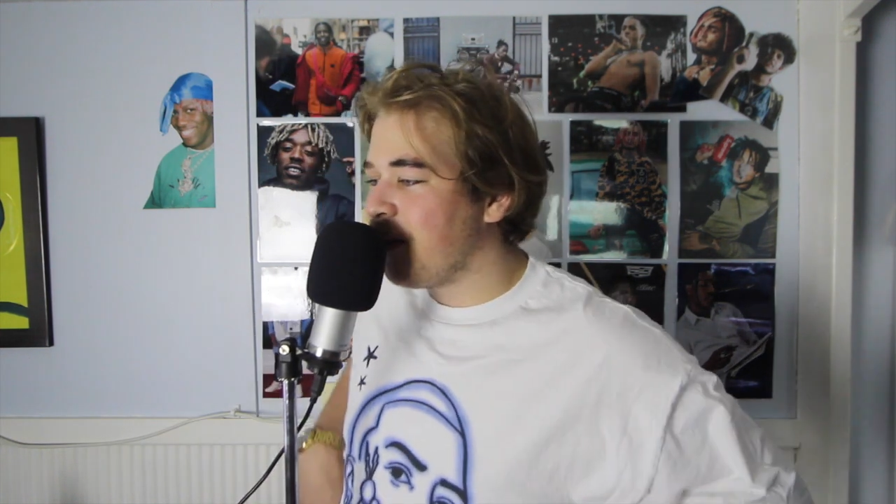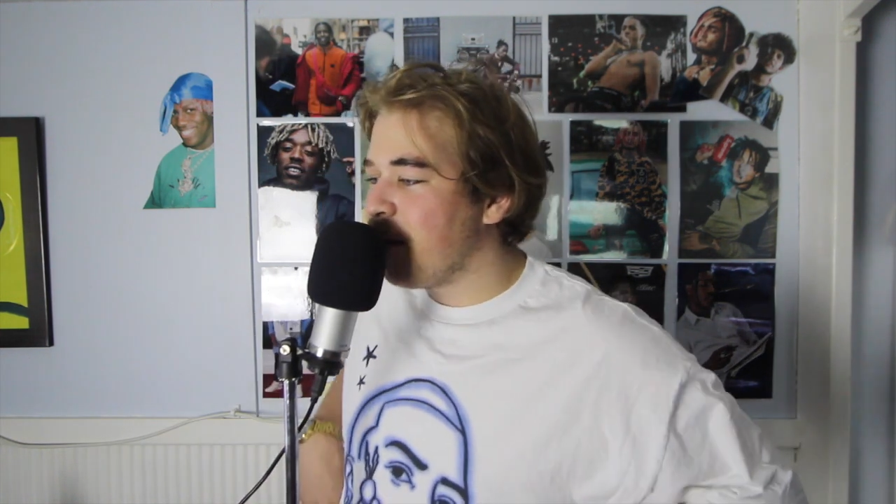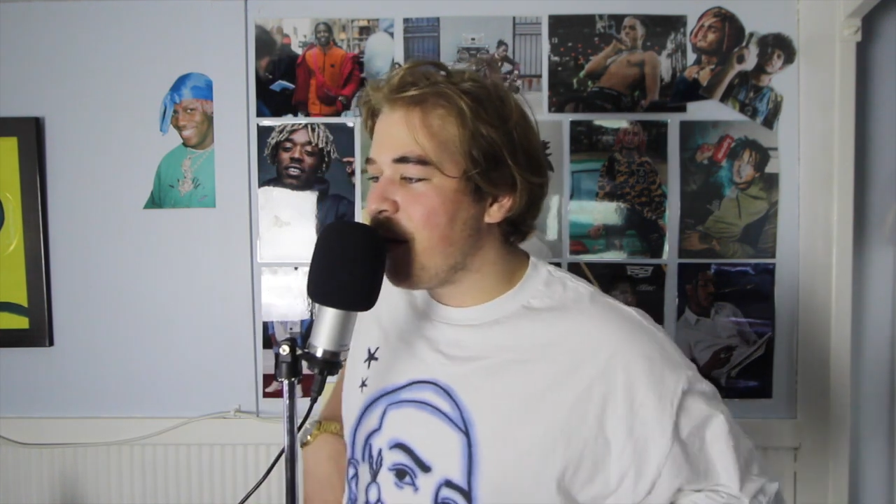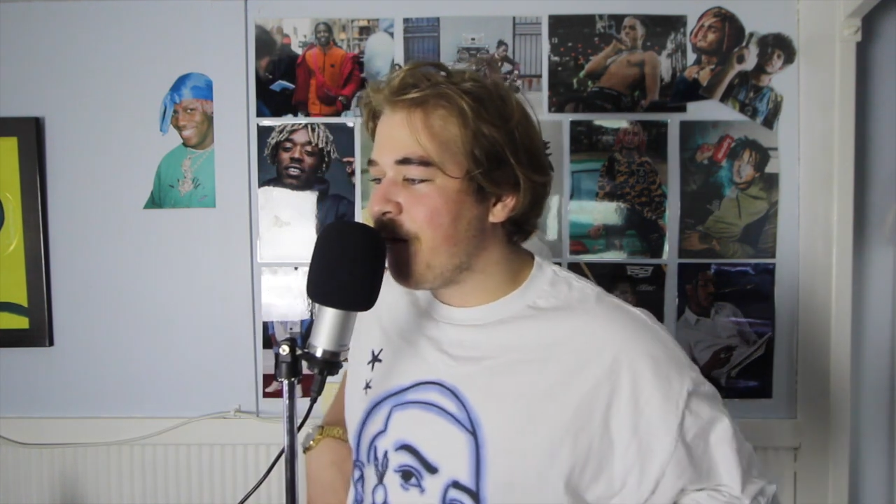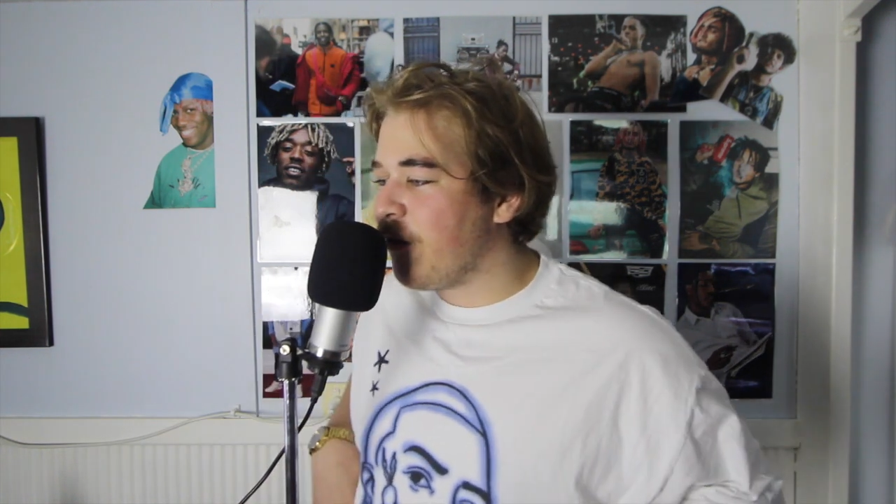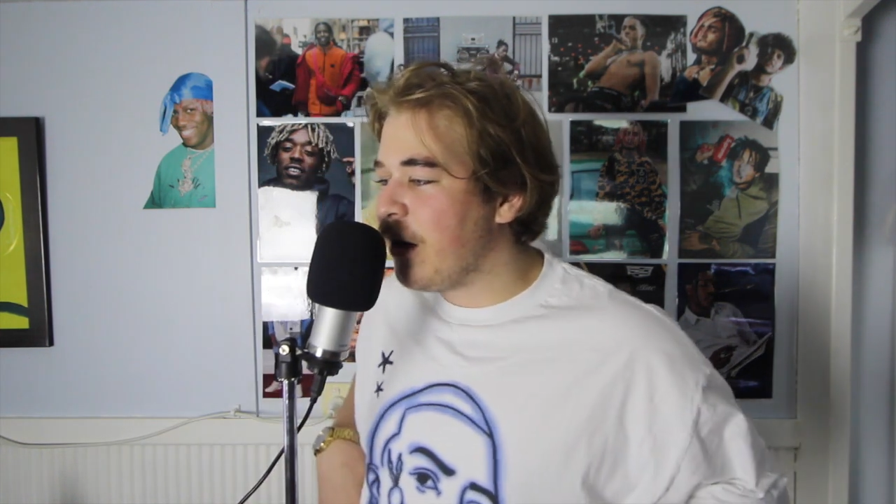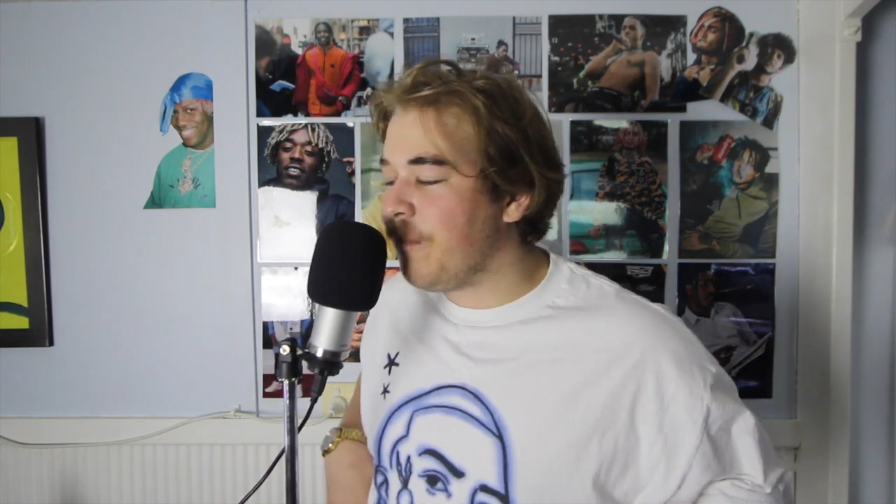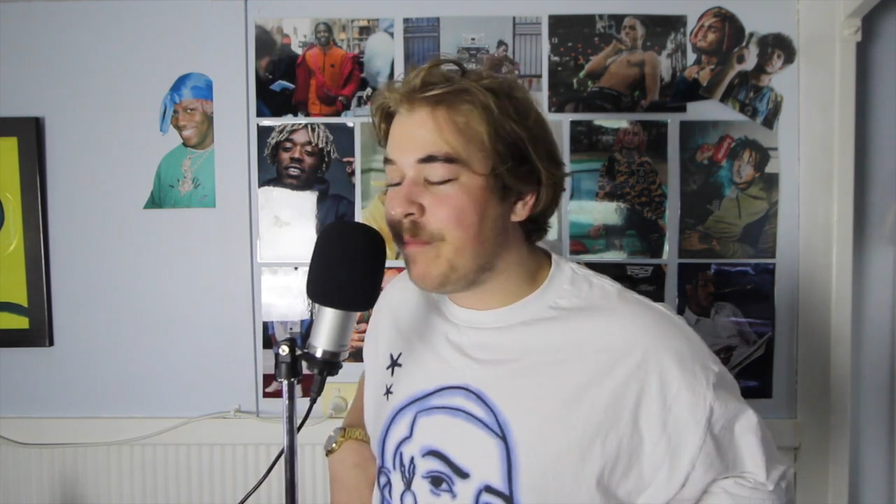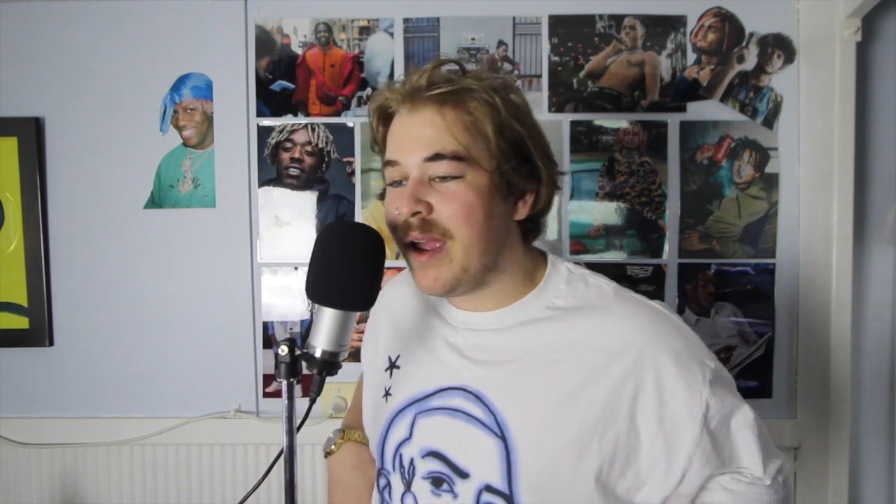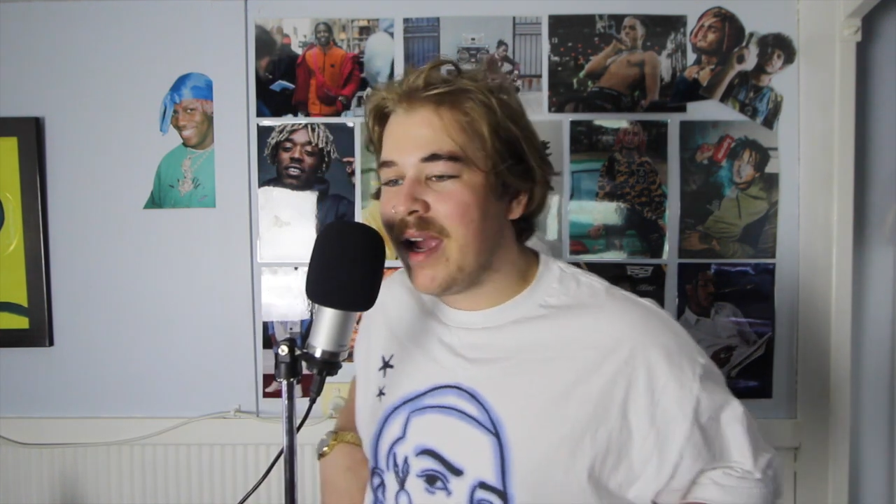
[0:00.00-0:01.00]
that my
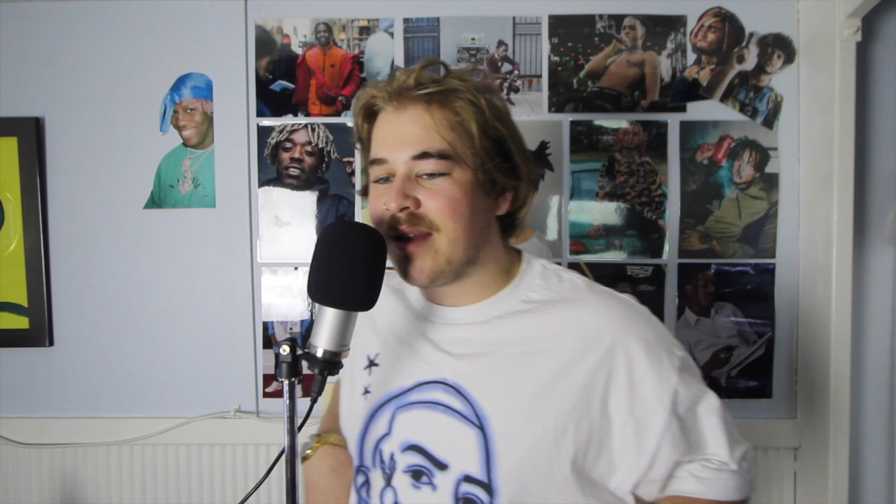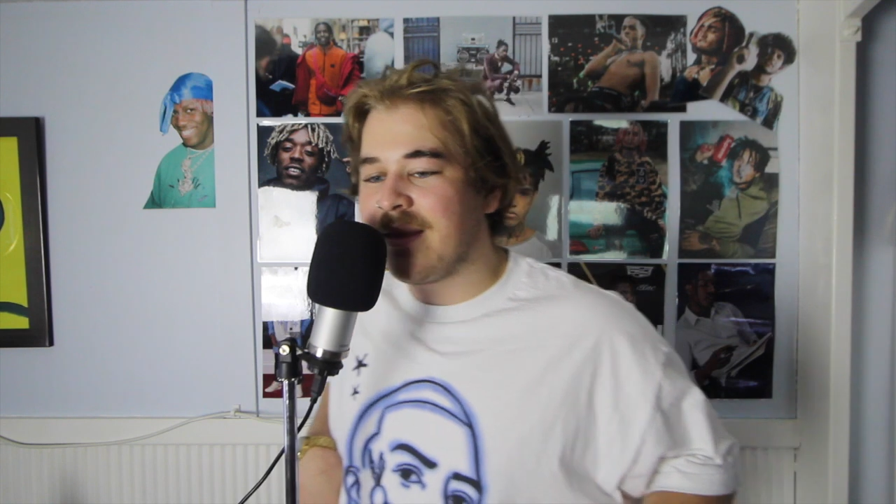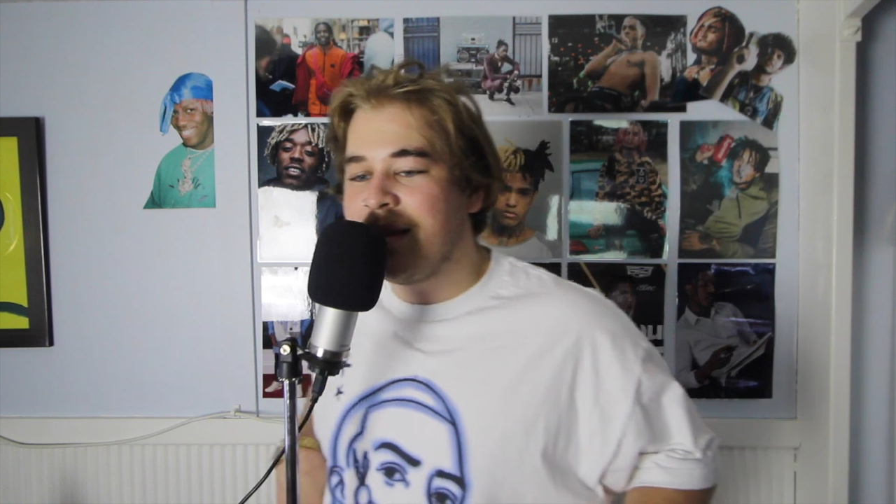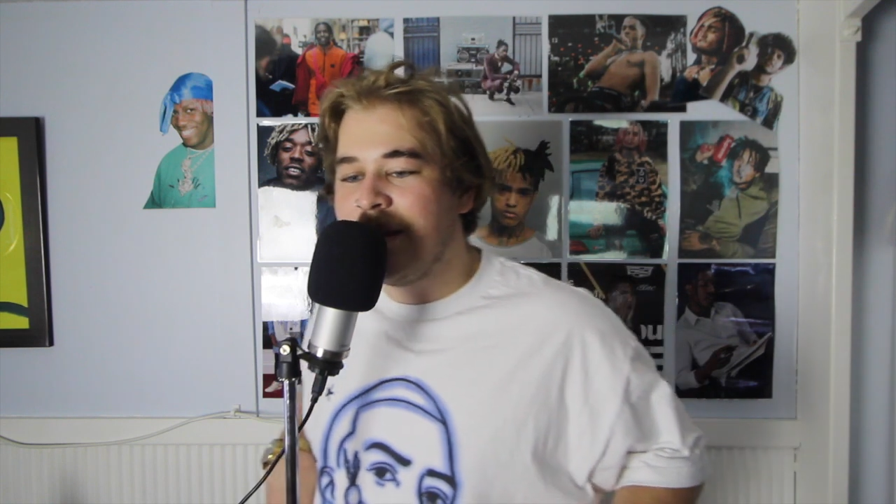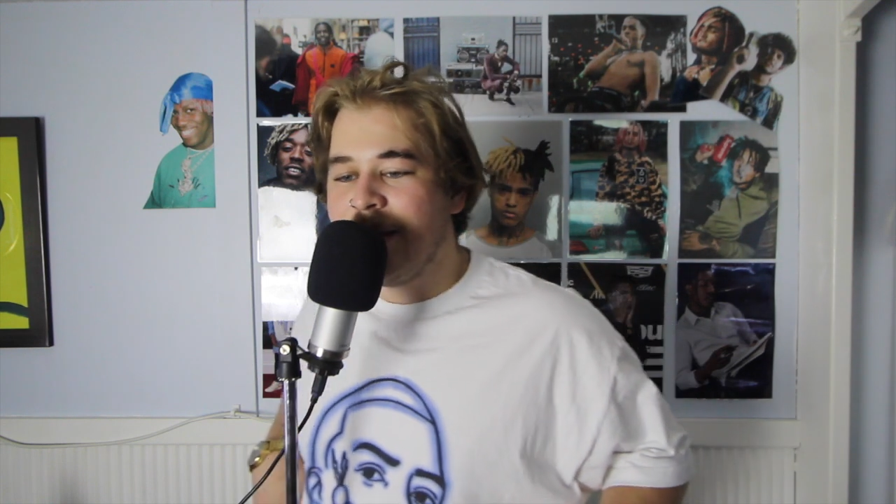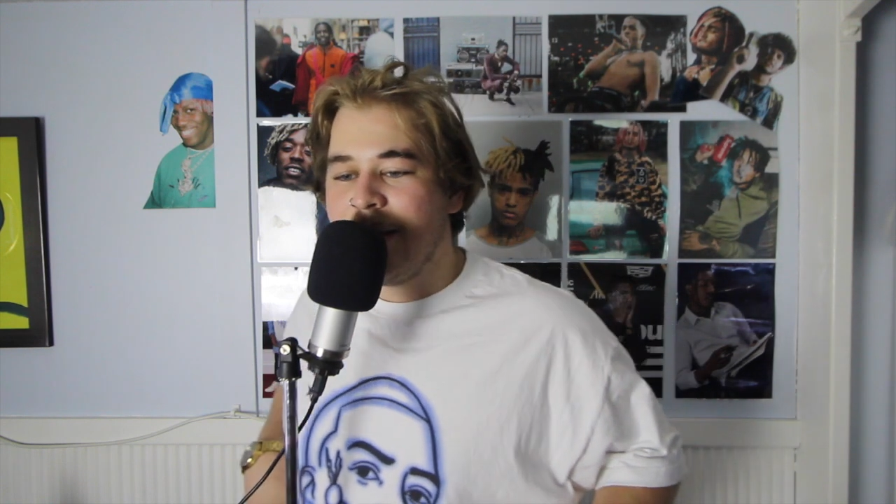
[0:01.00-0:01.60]
friend Beth